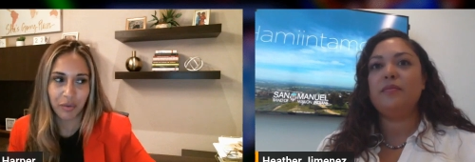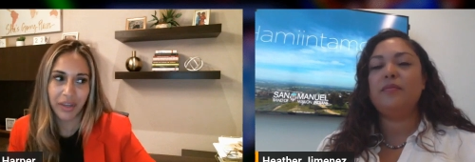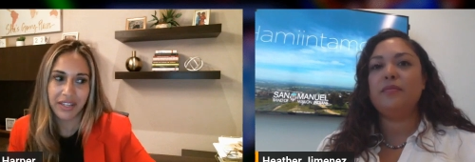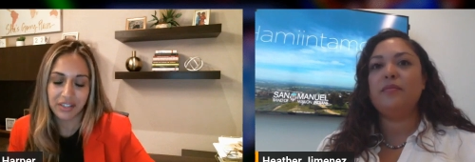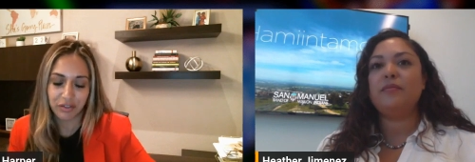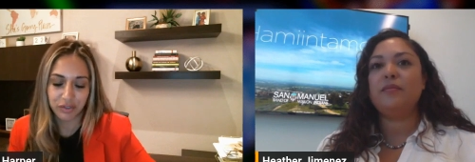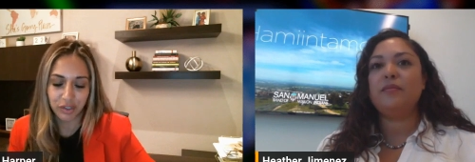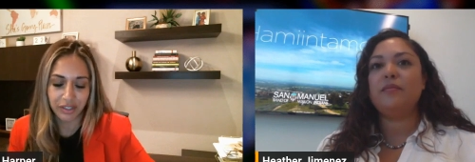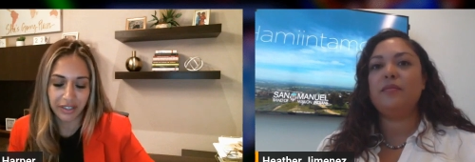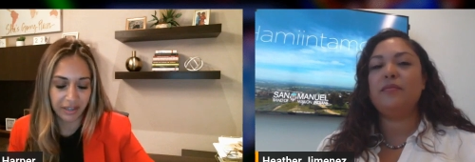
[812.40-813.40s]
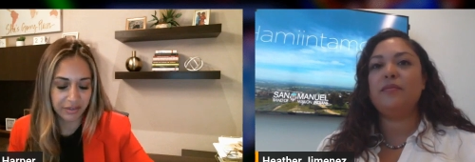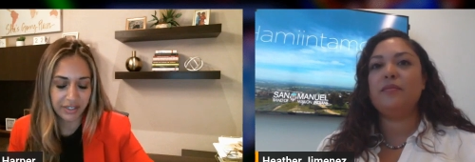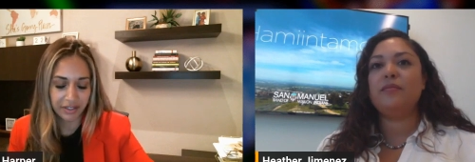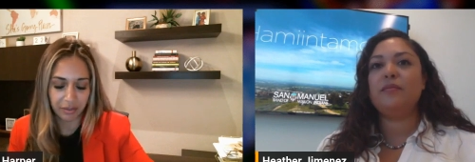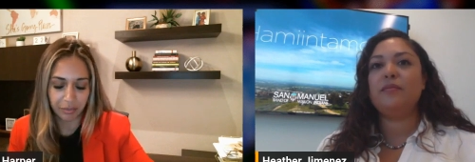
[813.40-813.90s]
Speaker 1: ways of learning
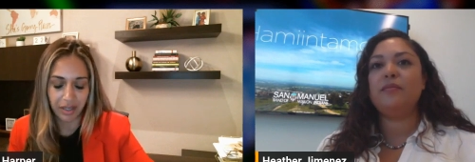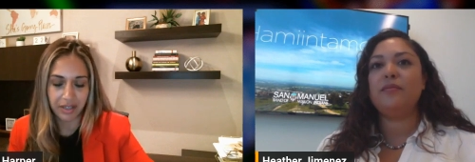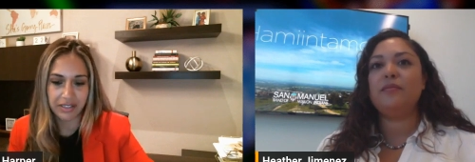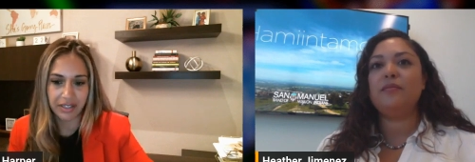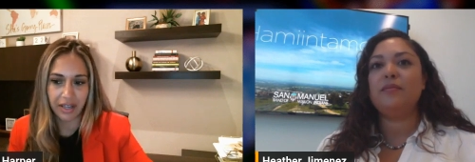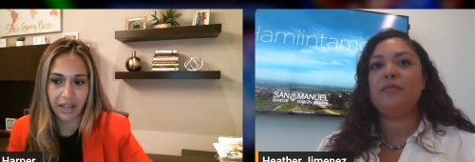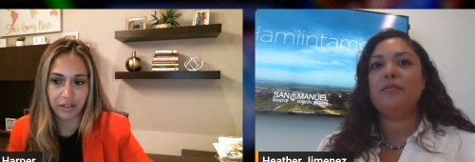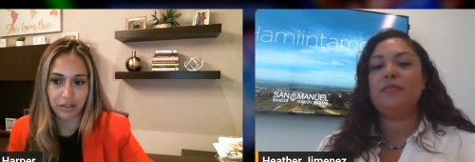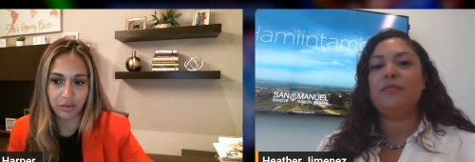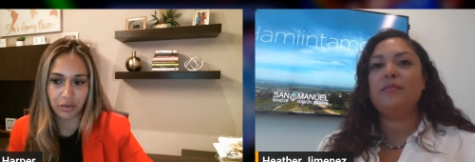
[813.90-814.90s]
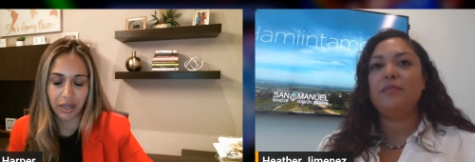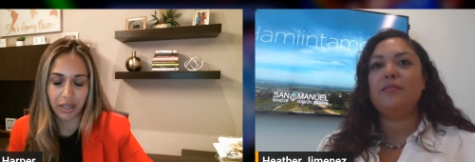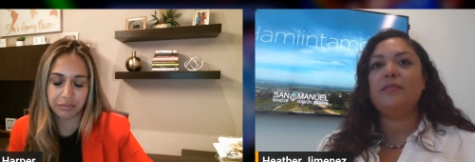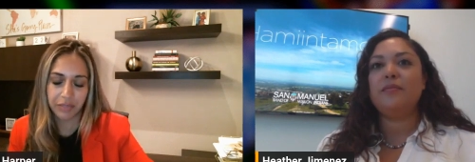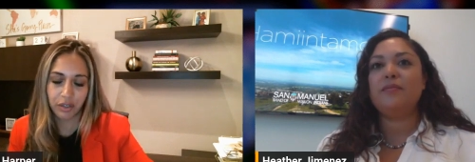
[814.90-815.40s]
outside of the box and how do you
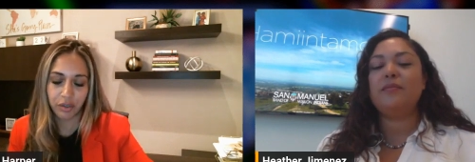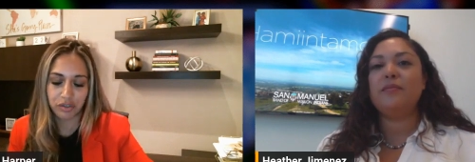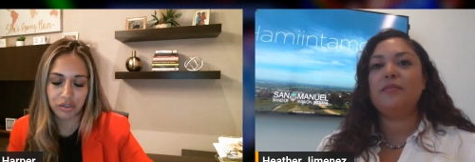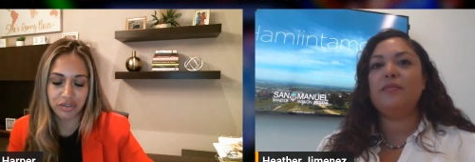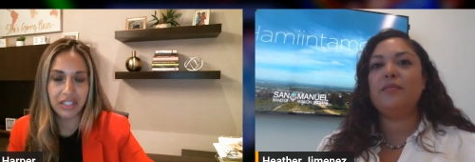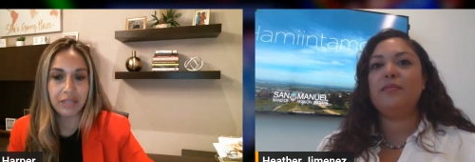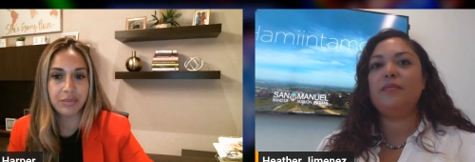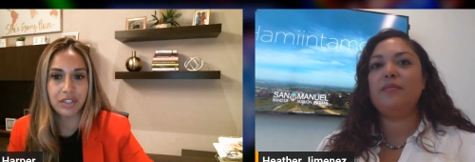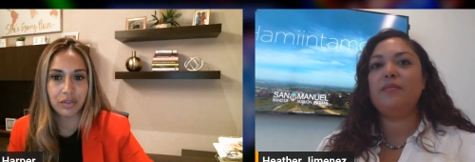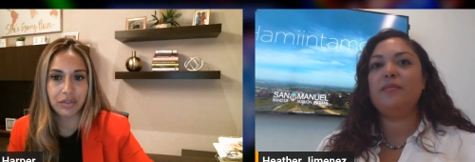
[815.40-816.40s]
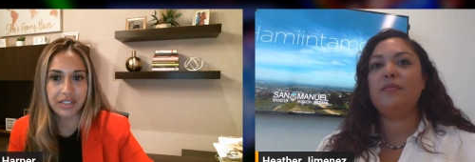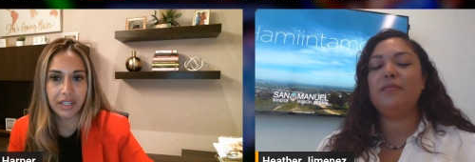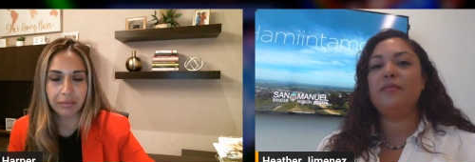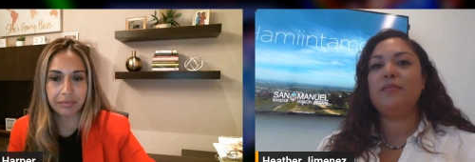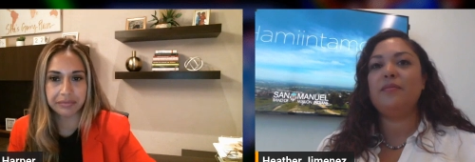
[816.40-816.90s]
um, encourage your teams to do the
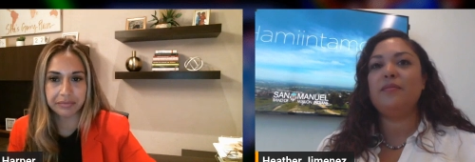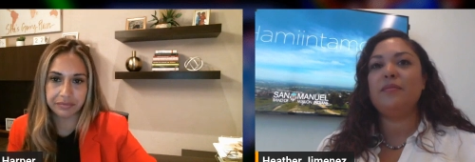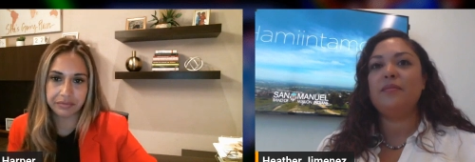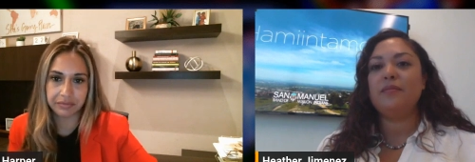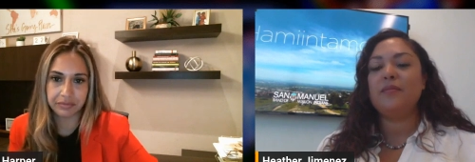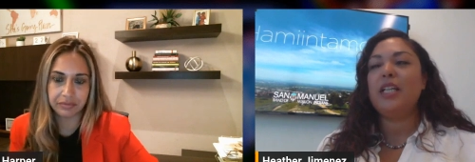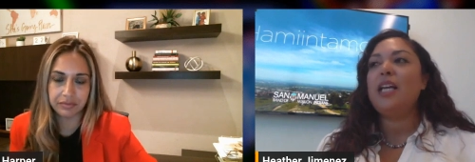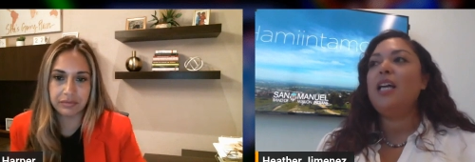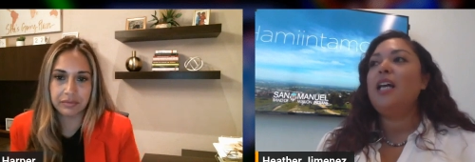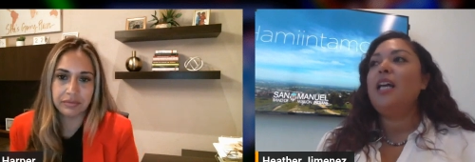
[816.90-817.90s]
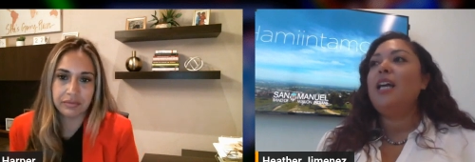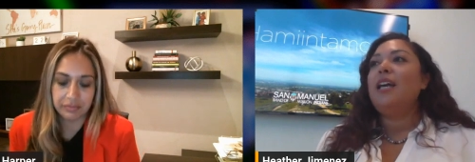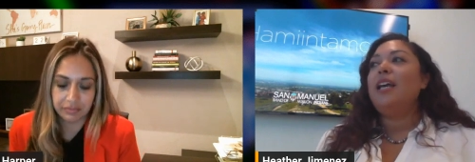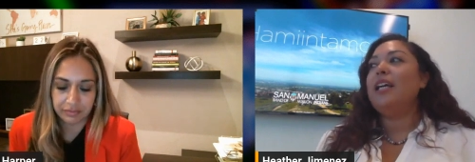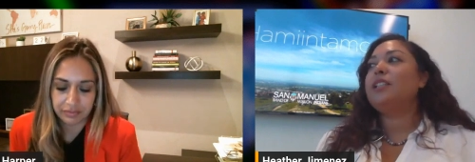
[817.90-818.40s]
same
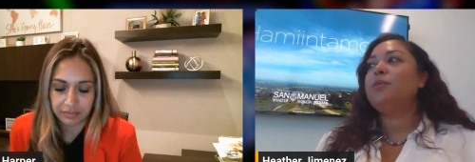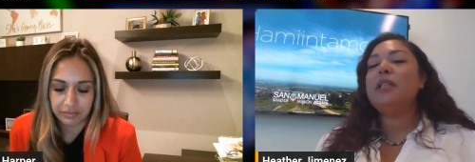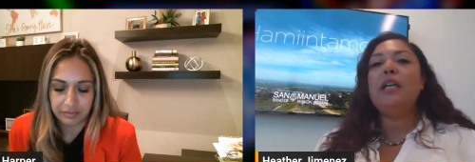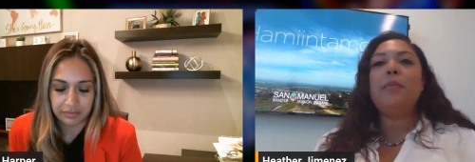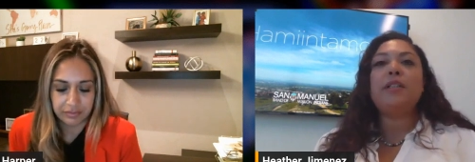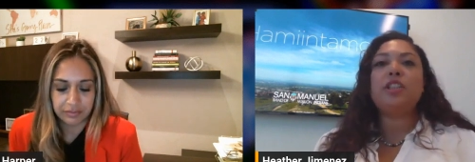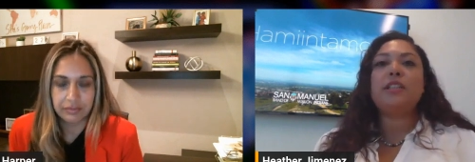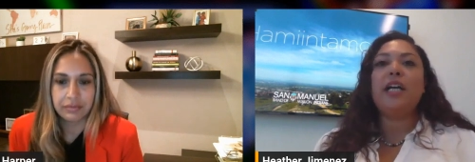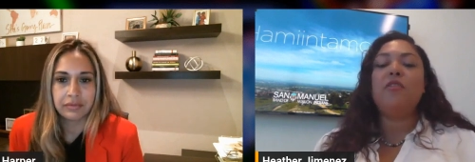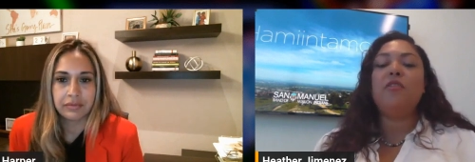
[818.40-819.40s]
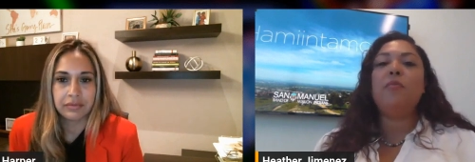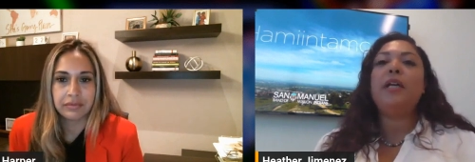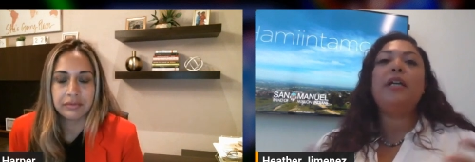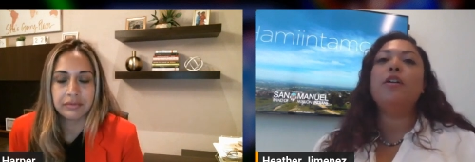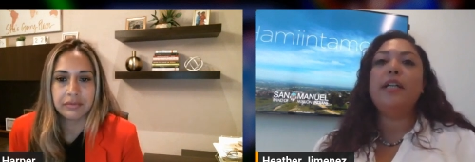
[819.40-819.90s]
Speaker 2: it's really about just kind of
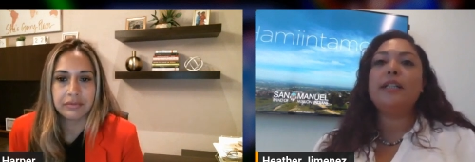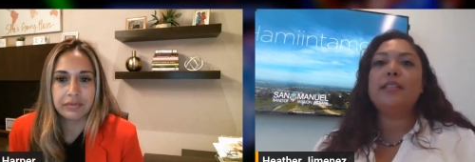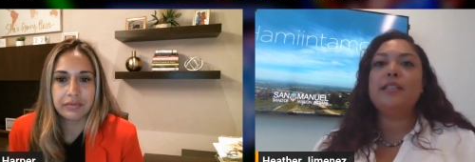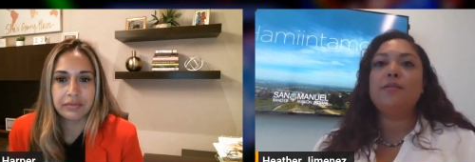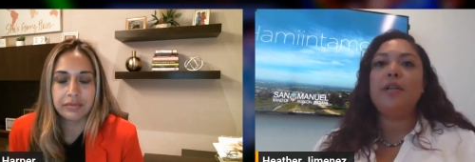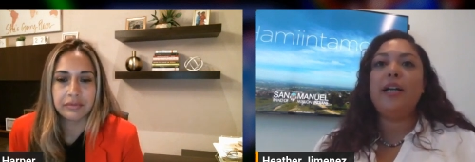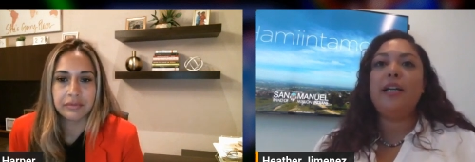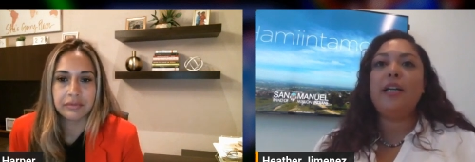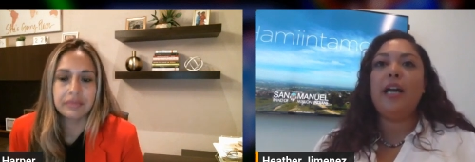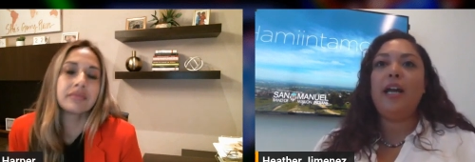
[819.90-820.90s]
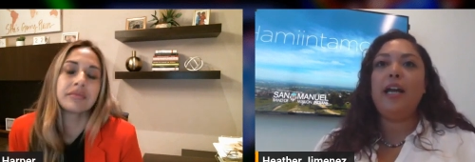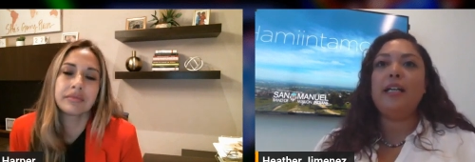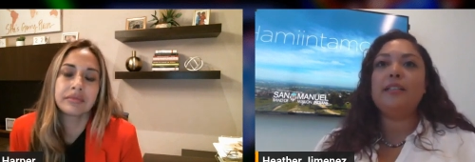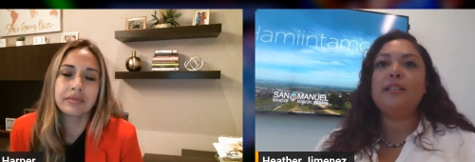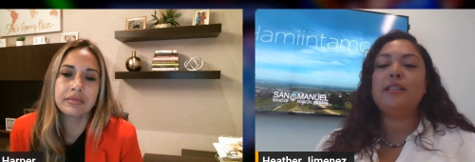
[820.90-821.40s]
being curious right
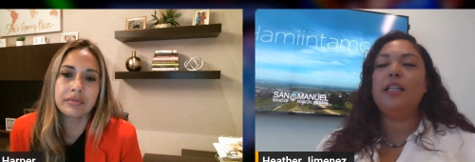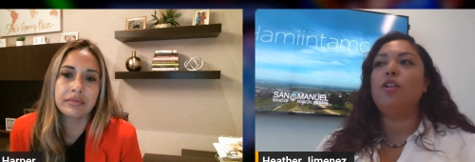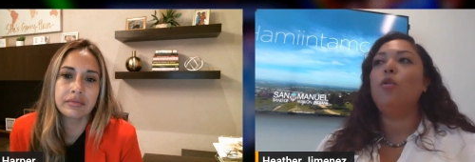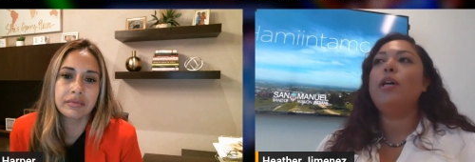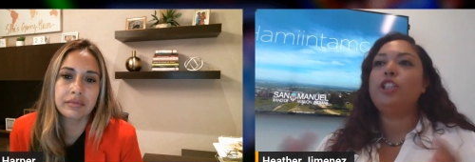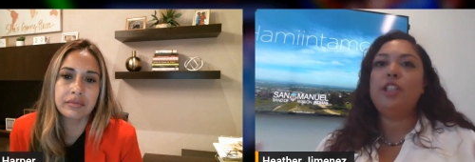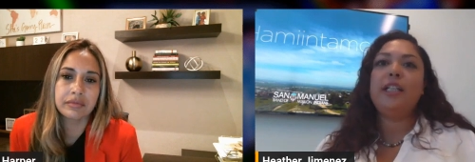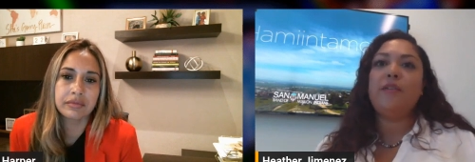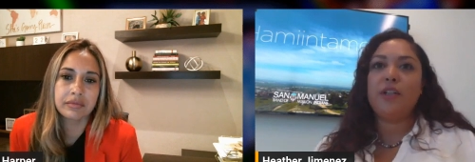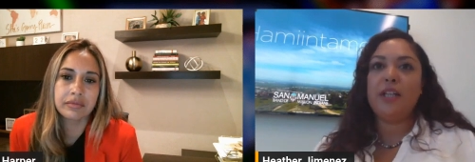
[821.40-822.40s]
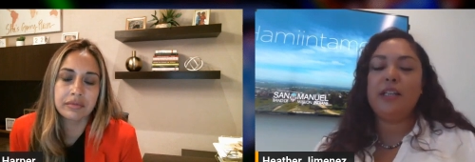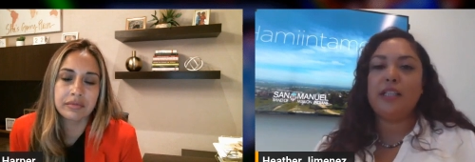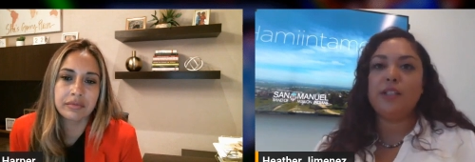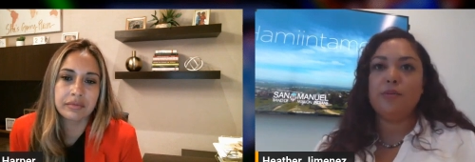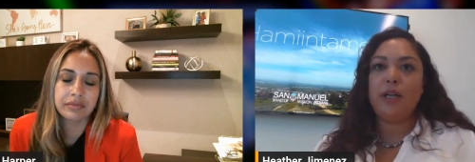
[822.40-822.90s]
and and questioning everything
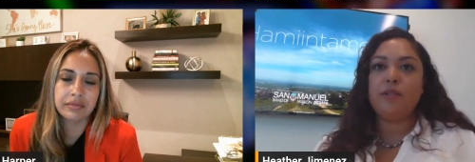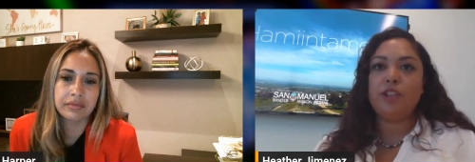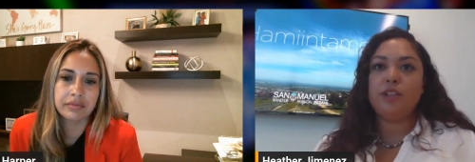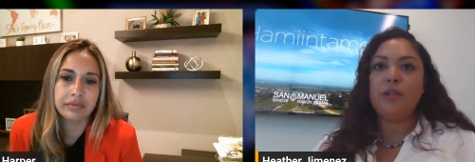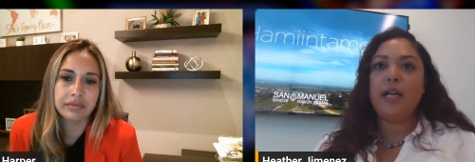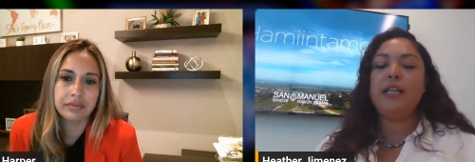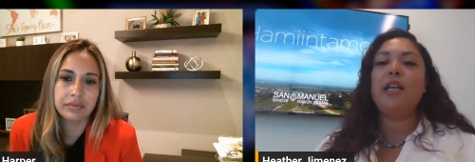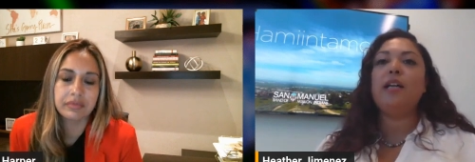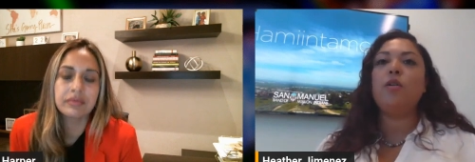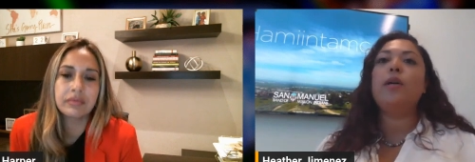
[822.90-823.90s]
that's around you and not